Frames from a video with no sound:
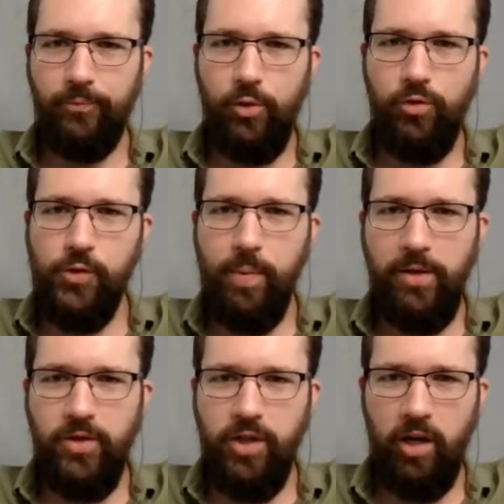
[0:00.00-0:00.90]
Who this
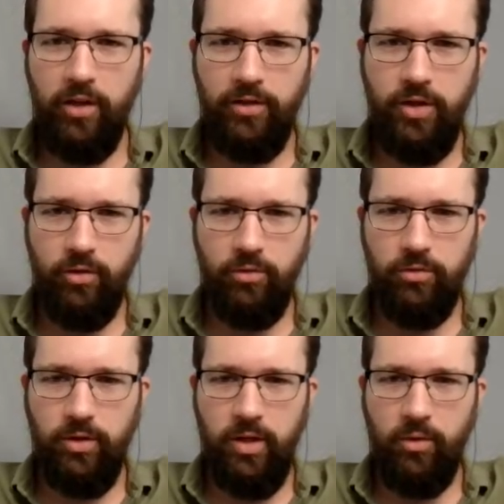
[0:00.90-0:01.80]
page is talking to,
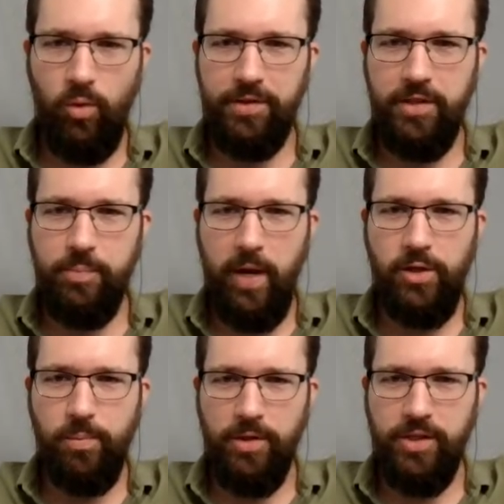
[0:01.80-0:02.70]
what this
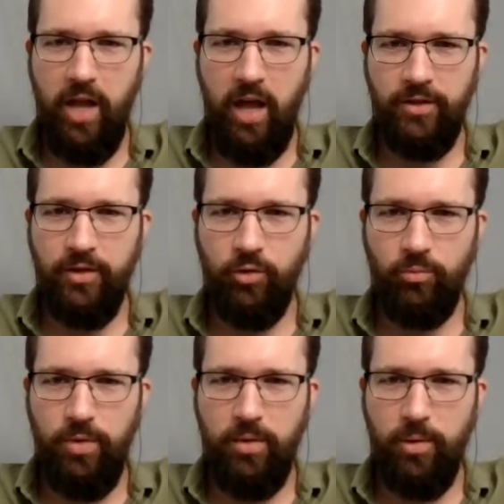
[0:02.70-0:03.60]
page must not do,
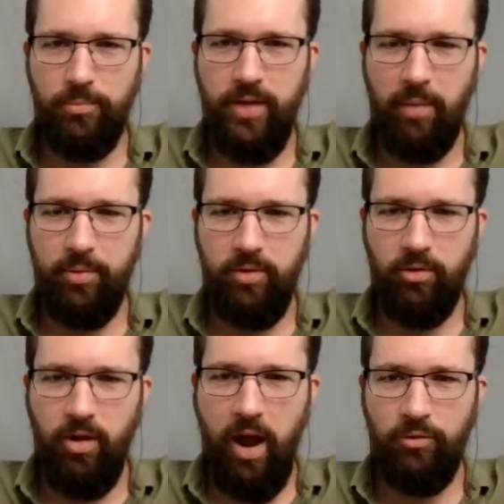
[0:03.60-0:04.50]
minimum topical
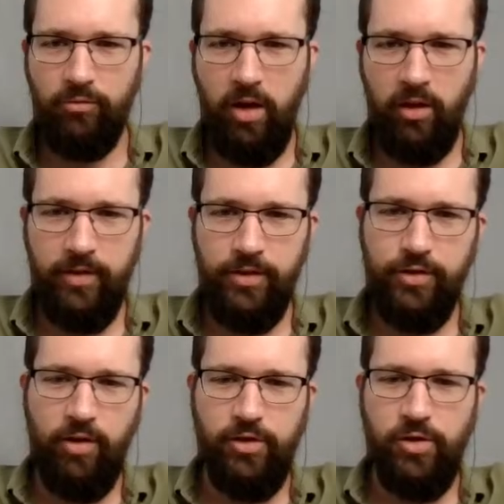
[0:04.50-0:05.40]
ground relevance
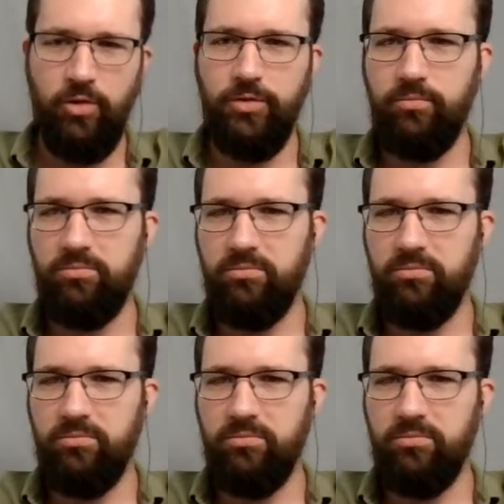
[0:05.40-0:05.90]
threshold.